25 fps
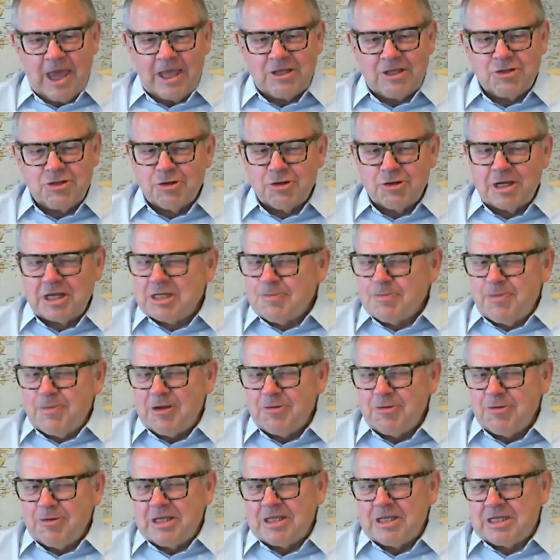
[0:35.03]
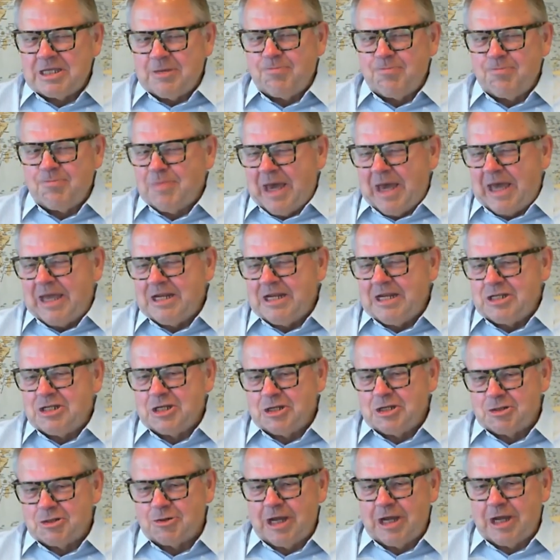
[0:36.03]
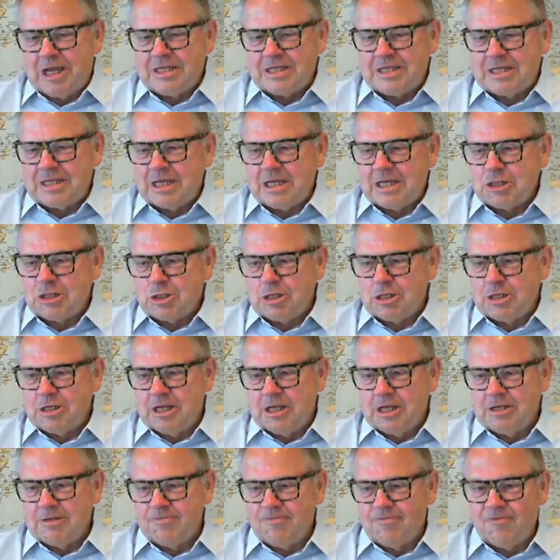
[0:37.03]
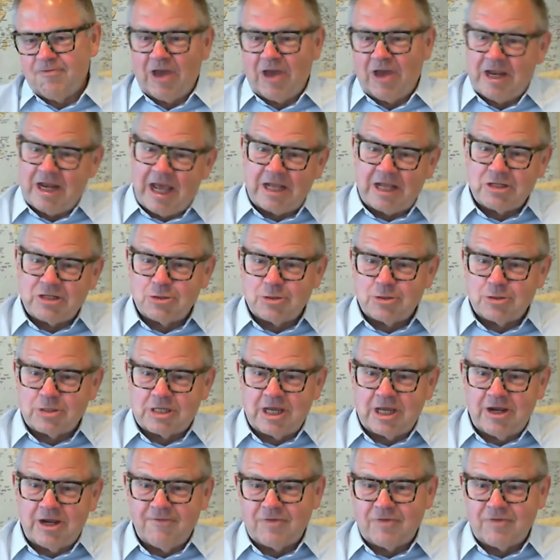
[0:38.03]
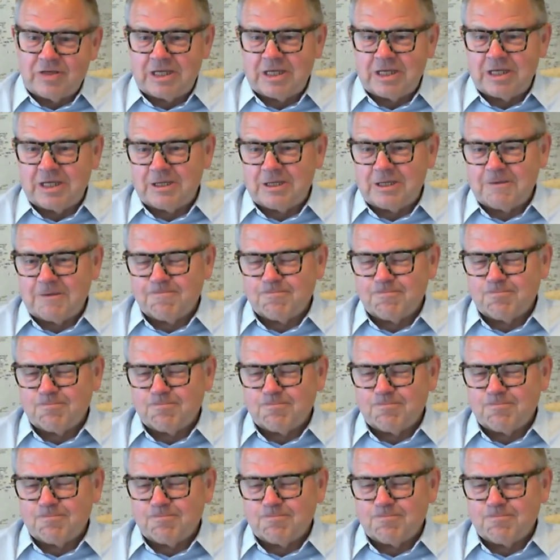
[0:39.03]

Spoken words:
your experience in managing transition in financial services?